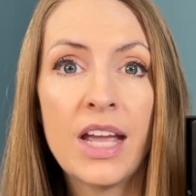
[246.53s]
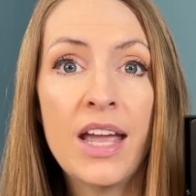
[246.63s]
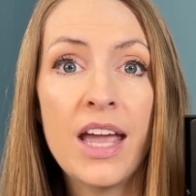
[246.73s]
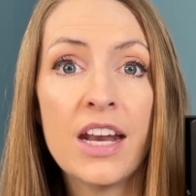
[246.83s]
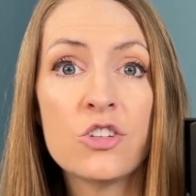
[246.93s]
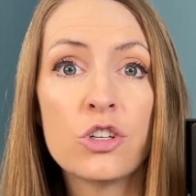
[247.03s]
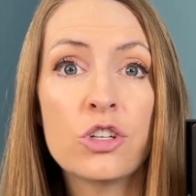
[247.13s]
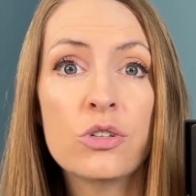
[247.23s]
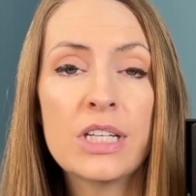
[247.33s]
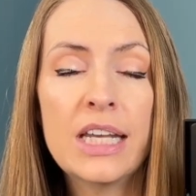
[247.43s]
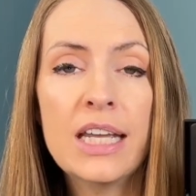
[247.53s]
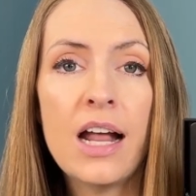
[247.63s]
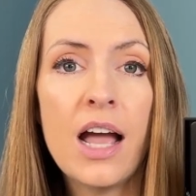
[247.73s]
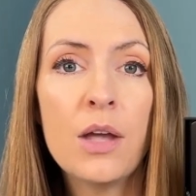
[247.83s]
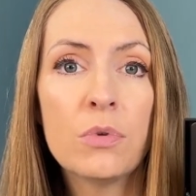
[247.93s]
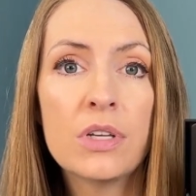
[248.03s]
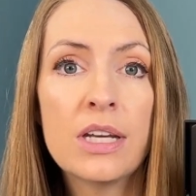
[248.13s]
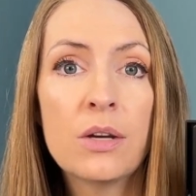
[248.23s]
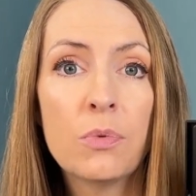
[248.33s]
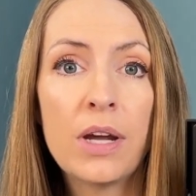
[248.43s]
And as you're using it, I would
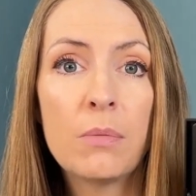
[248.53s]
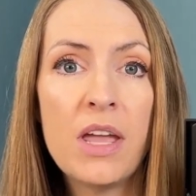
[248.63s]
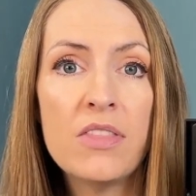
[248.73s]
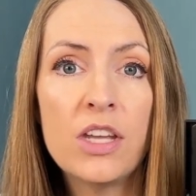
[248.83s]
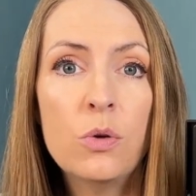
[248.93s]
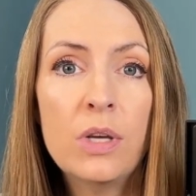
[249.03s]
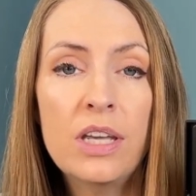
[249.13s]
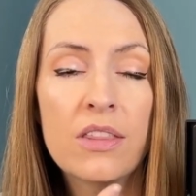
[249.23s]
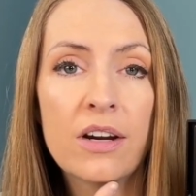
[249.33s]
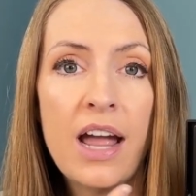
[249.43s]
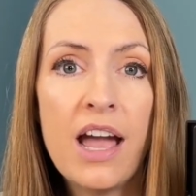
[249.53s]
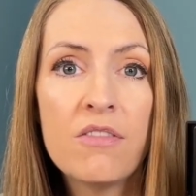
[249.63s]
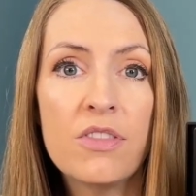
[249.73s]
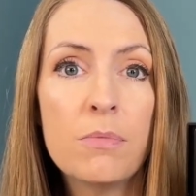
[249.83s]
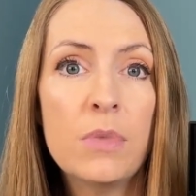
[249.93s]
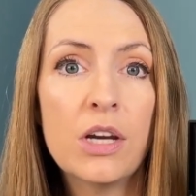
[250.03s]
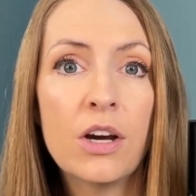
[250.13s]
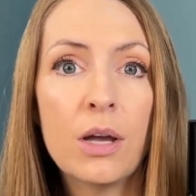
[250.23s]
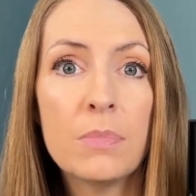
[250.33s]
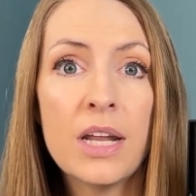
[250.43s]
recommend that you either have the mirror
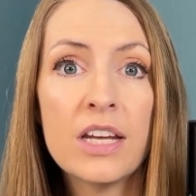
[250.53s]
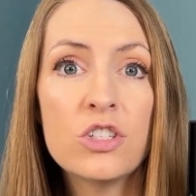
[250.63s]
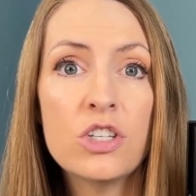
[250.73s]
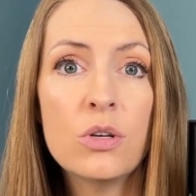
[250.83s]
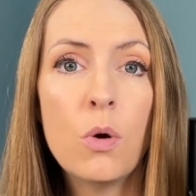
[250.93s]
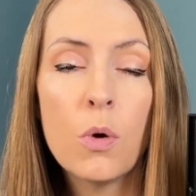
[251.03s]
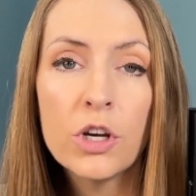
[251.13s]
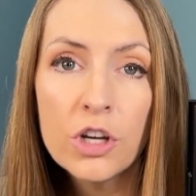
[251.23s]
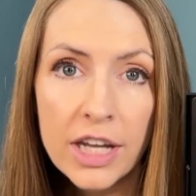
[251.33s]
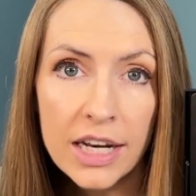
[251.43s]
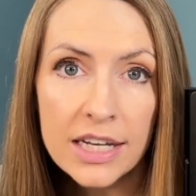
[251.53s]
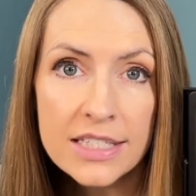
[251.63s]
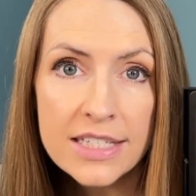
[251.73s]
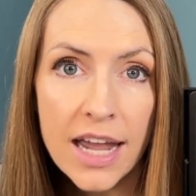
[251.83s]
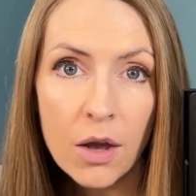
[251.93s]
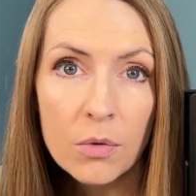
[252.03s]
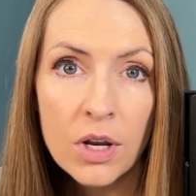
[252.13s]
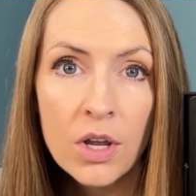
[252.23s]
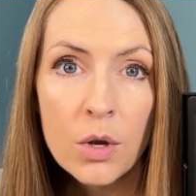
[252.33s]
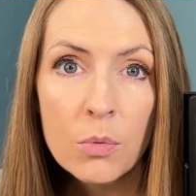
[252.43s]
up next to you or you're getting down
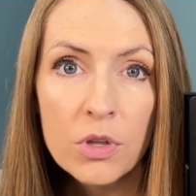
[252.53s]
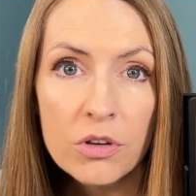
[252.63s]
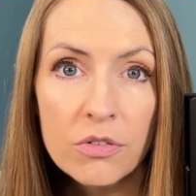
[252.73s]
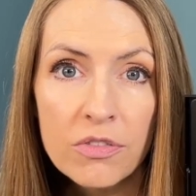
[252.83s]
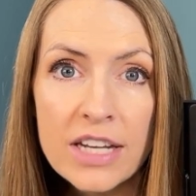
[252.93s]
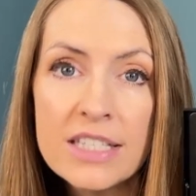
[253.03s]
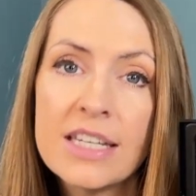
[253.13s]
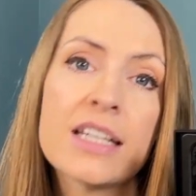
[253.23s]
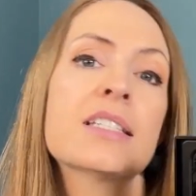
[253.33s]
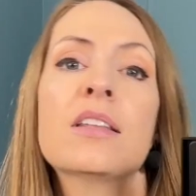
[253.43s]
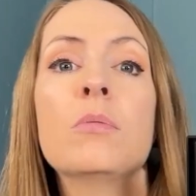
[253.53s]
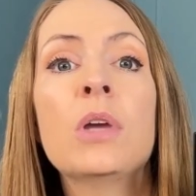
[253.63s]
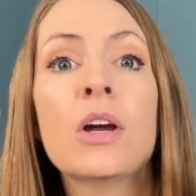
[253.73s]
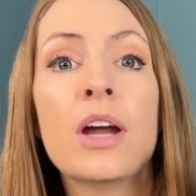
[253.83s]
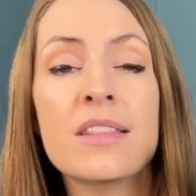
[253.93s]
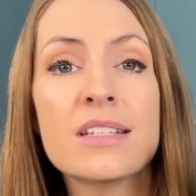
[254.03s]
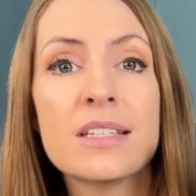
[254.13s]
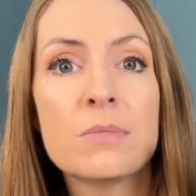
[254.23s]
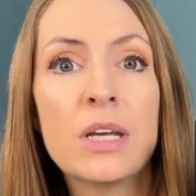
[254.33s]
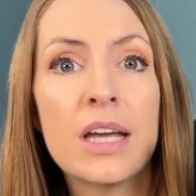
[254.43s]
with your face next to the mirror. And this is
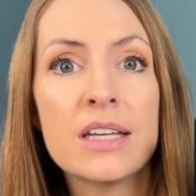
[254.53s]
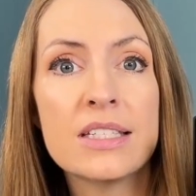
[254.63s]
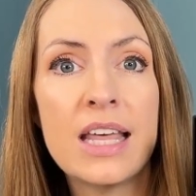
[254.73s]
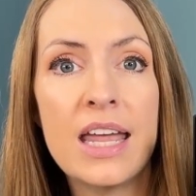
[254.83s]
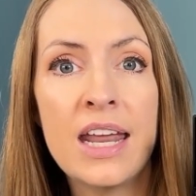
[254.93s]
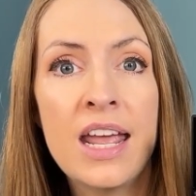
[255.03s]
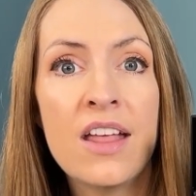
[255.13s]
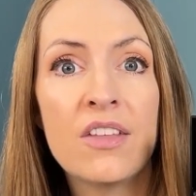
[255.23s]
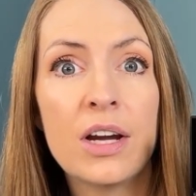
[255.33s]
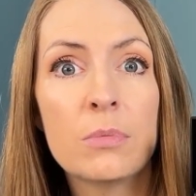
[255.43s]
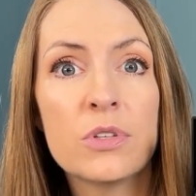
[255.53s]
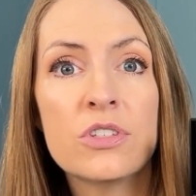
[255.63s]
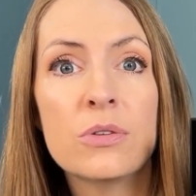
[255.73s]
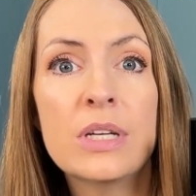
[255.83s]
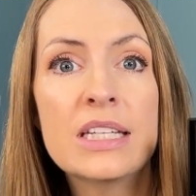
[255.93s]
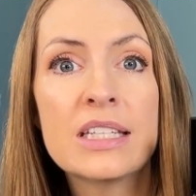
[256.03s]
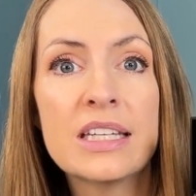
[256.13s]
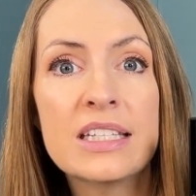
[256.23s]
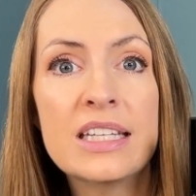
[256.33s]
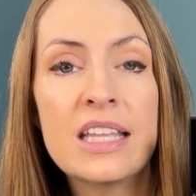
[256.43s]
because then they're able to easily
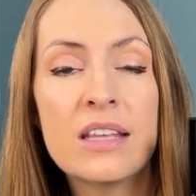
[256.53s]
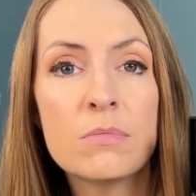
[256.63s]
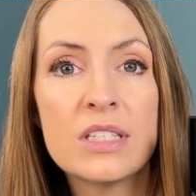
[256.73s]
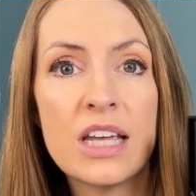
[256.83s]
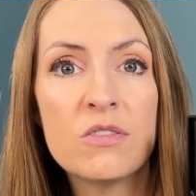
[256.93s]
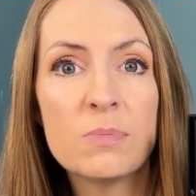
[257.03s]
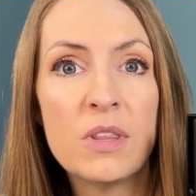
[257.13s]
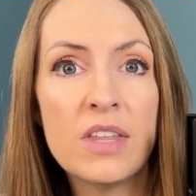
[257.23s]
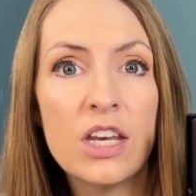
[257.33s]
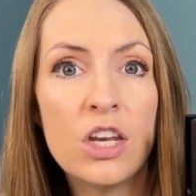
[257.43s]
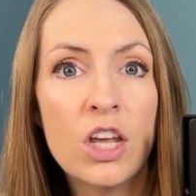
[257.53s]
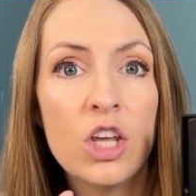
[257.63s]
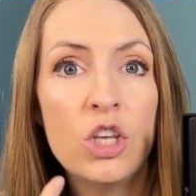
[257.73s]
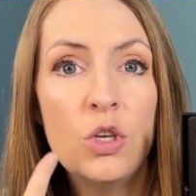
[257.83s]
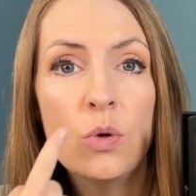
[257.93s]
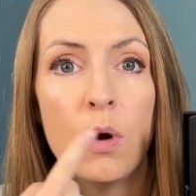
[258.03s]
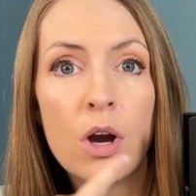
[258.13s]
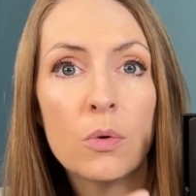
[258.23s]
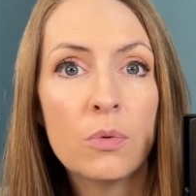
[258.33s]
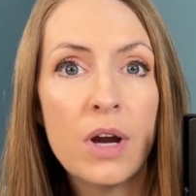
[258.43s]
see themselves, but then you are
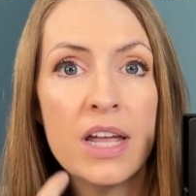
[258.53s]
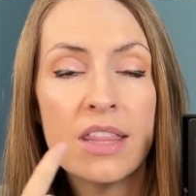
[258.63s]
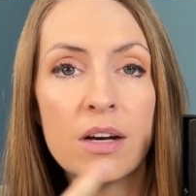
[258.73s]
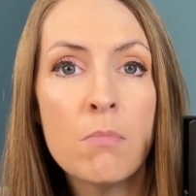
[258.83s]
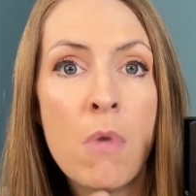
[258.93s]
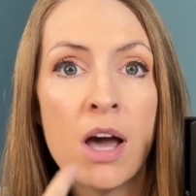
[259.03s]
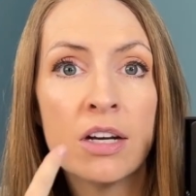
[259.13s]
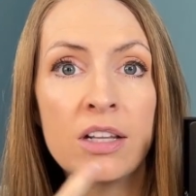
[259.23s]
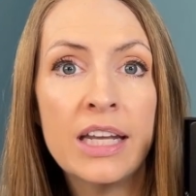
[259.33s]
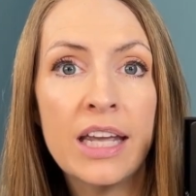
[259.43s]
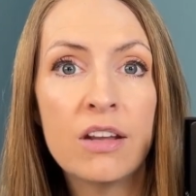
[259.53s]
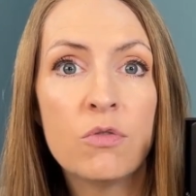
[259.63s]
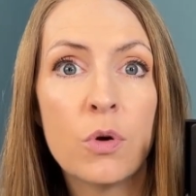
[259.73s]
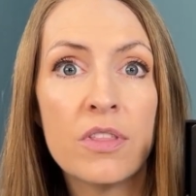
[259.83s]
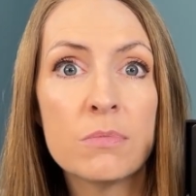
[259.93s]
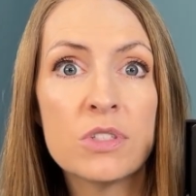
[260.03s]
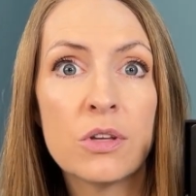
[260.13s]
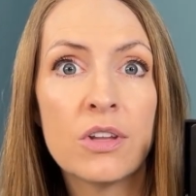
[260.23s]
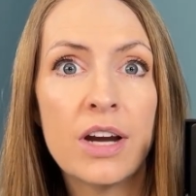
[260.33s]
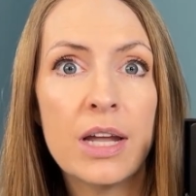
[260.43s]
right there modeling it for them. So
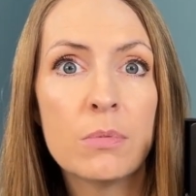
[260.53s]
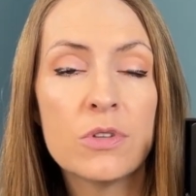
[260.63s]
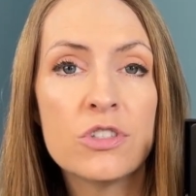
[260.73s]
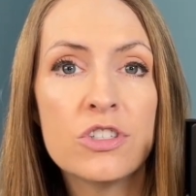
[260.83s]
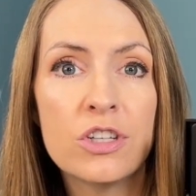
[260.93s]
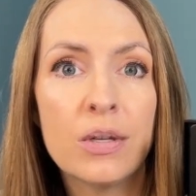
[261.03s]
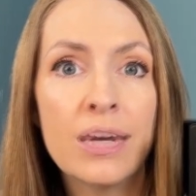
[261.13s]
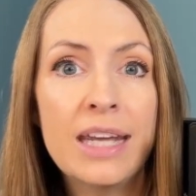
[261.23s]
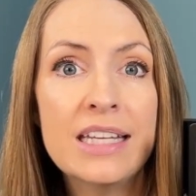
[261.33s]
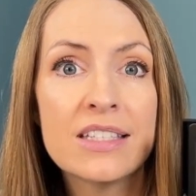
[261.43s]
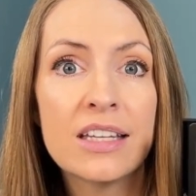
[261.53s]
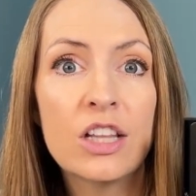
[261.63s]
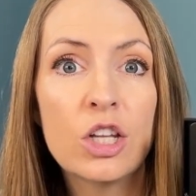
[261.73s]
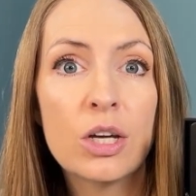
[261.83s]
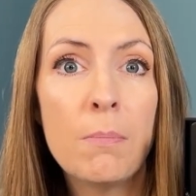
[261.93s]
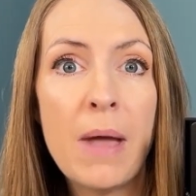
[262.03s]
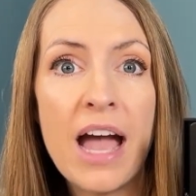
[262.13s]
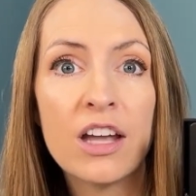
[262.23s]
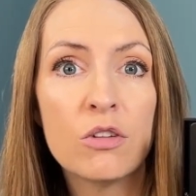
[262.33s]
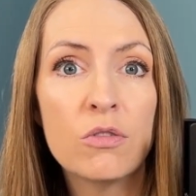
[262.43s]
they're able to easily look back
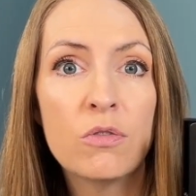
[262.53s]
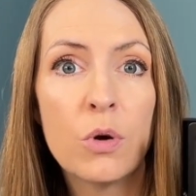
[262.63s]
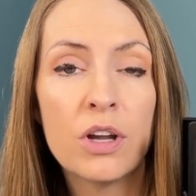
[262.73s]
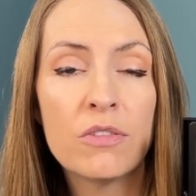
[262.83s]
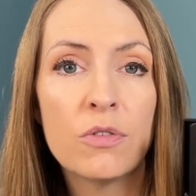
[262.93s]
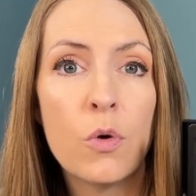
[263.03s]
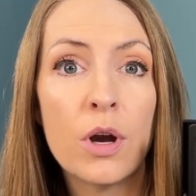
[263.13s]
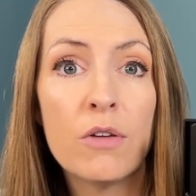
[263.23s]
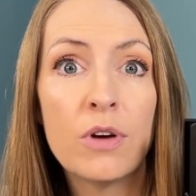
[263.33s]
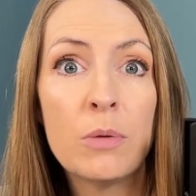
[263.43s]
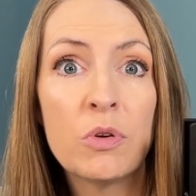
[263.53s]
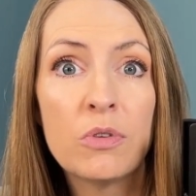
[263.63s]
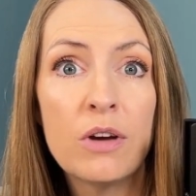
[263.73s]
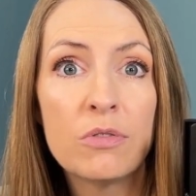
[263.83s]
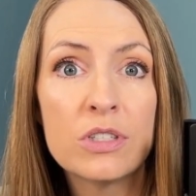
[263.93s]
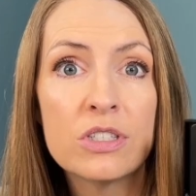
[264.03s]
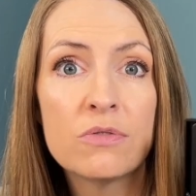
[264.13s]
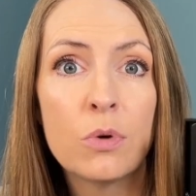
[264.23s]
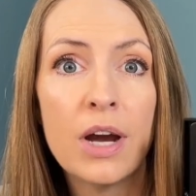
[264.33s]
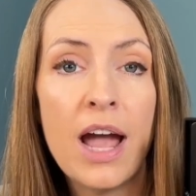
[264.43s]
and forth for a frame of reference
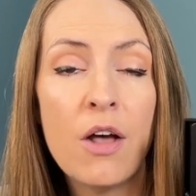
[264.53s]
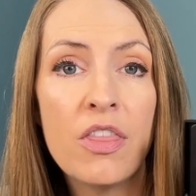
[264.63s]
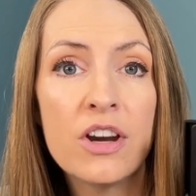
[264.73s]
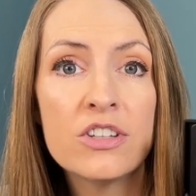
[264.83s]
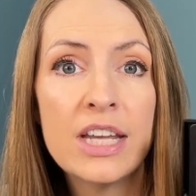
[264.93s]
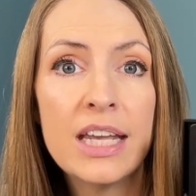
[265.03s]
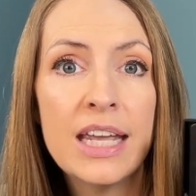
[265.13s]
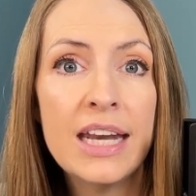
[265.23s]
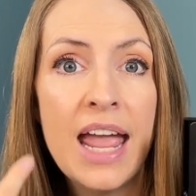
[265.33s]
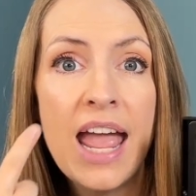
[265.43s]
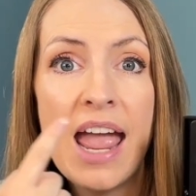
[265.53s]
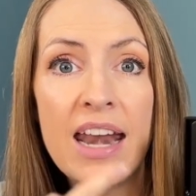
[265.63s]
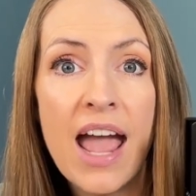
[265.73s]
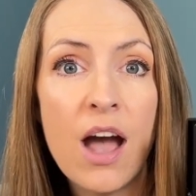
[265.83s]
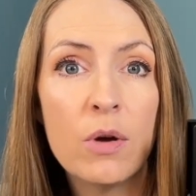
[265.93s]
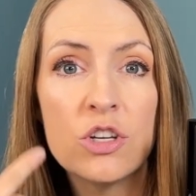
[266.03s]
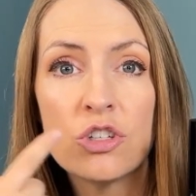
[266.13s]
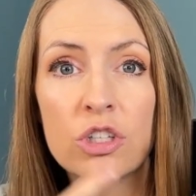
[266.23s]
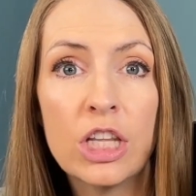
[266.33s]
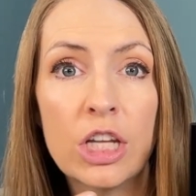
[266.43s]
for how they're saying it and how it
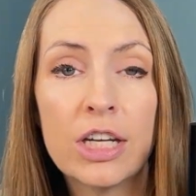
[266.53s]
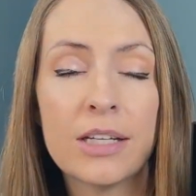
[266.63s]
should look.